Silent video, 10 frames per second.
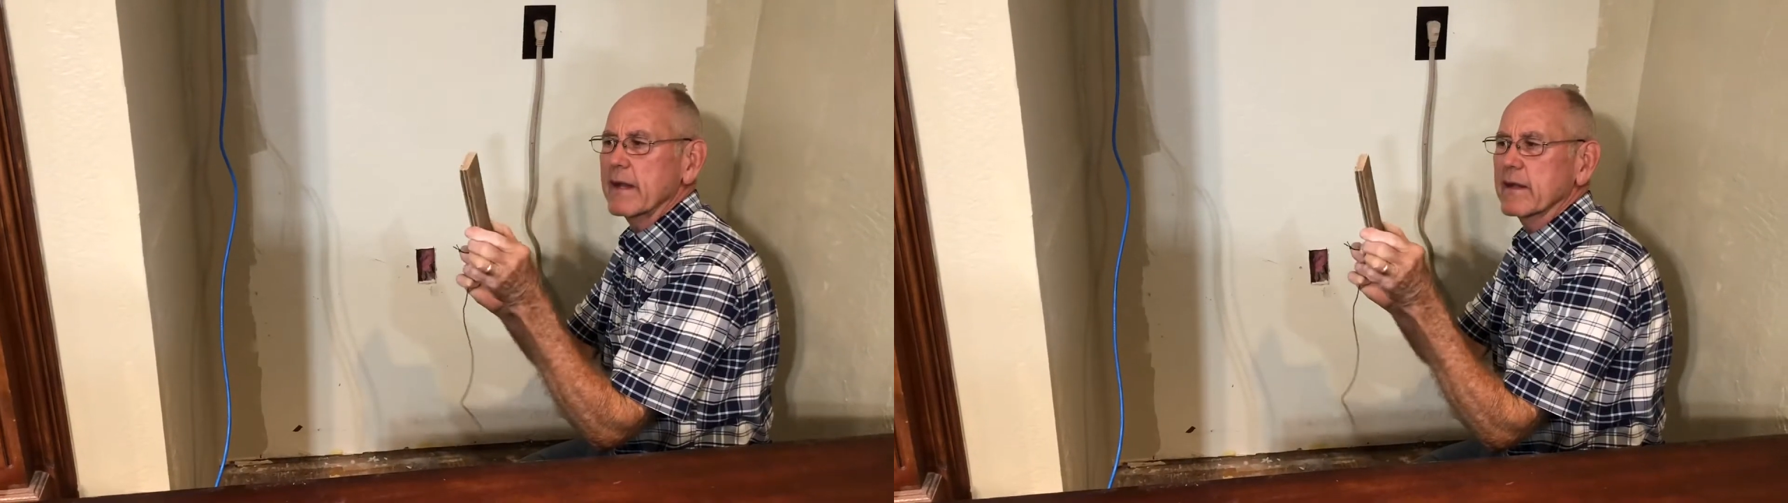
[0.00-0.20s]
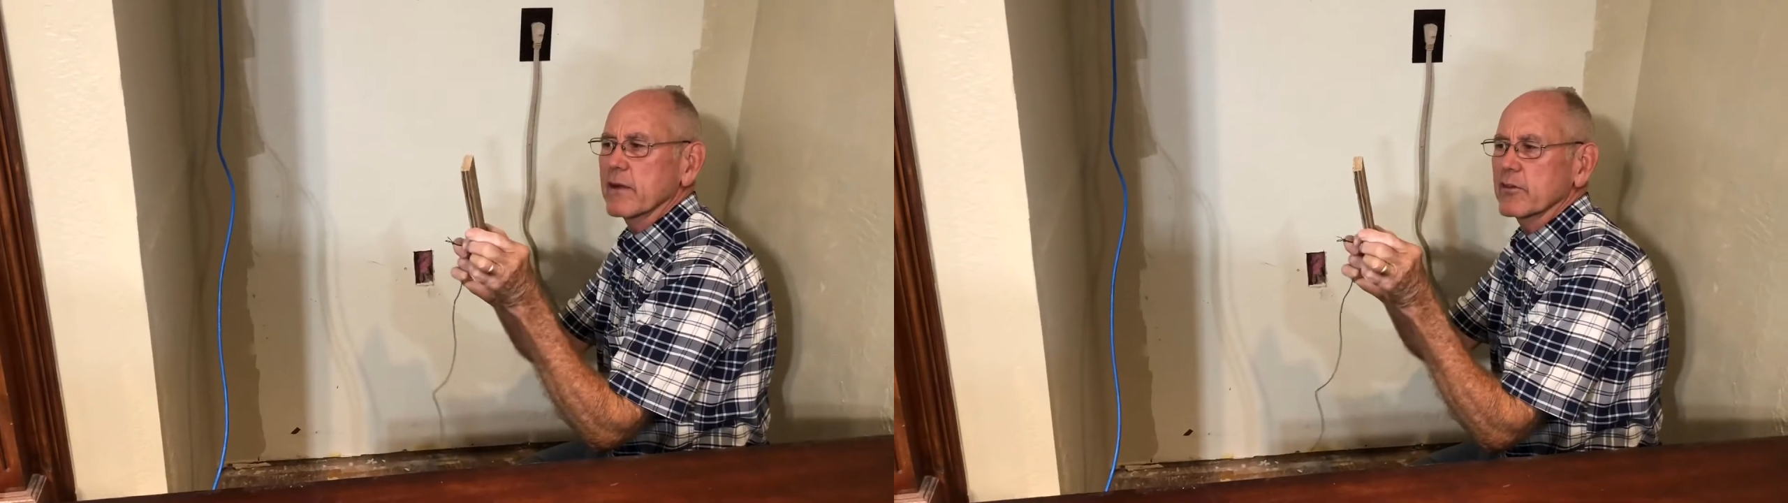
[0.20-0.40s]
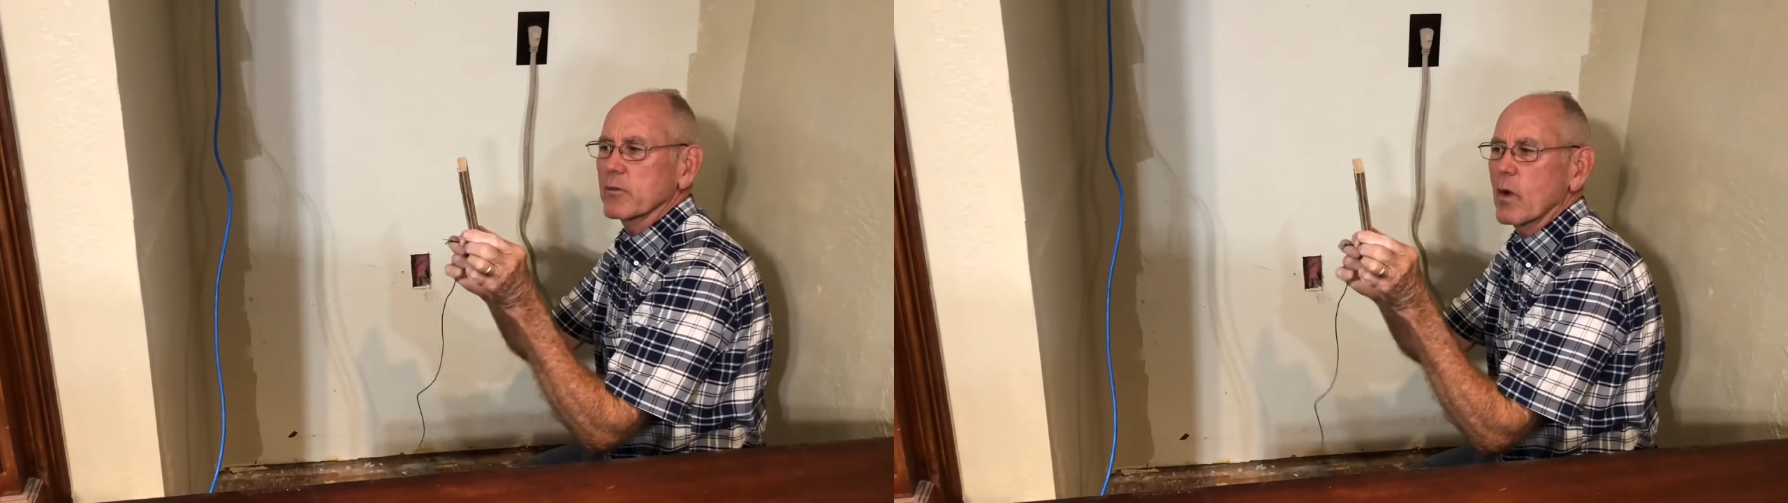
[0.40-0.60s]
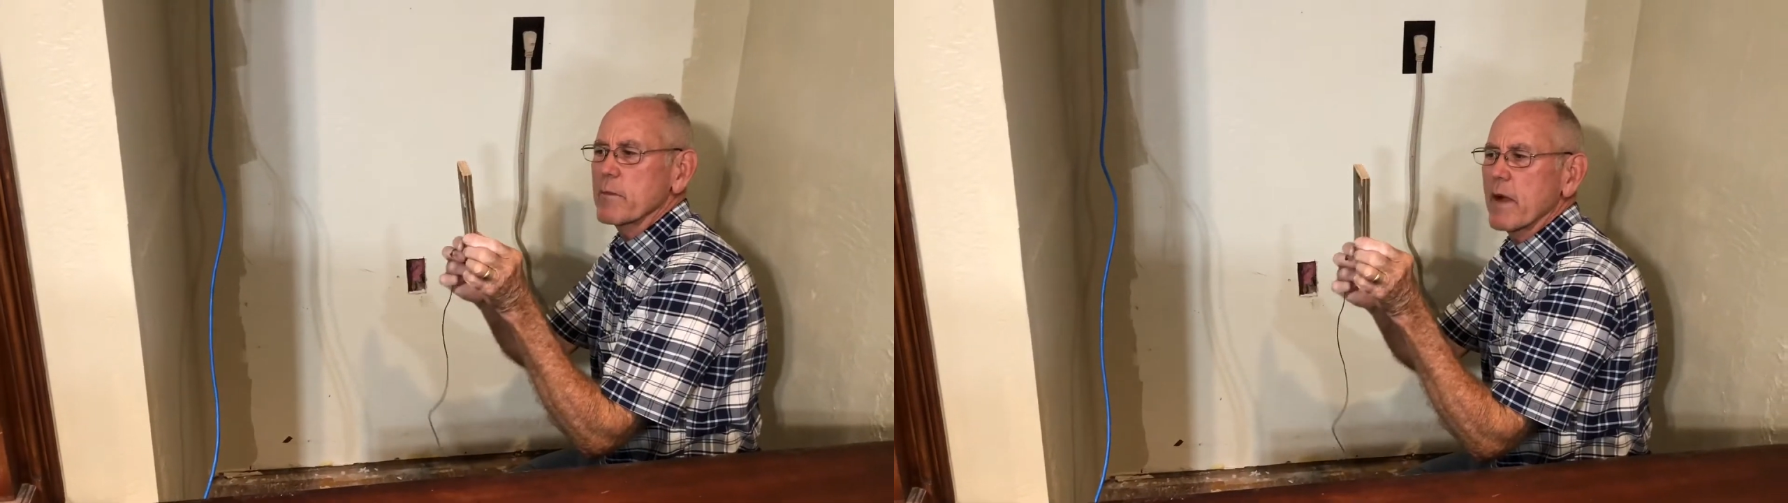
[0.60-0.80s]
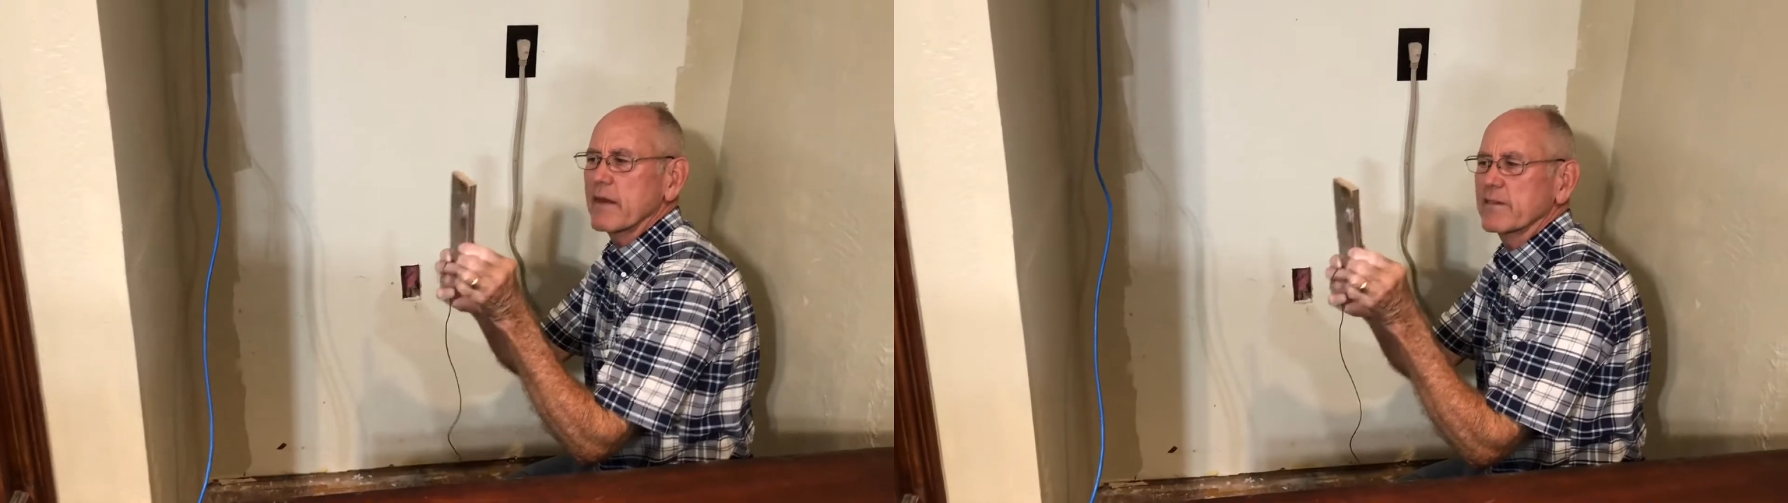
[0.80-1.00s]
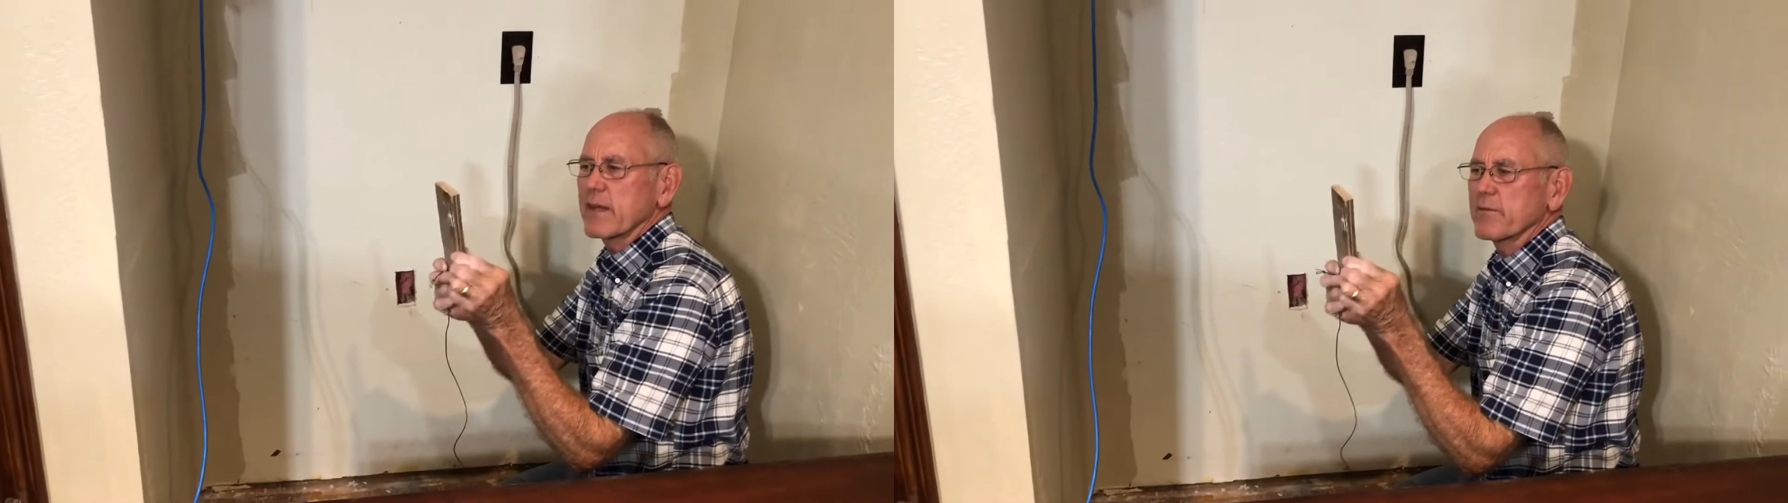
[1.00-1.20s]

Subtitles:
because 1x seem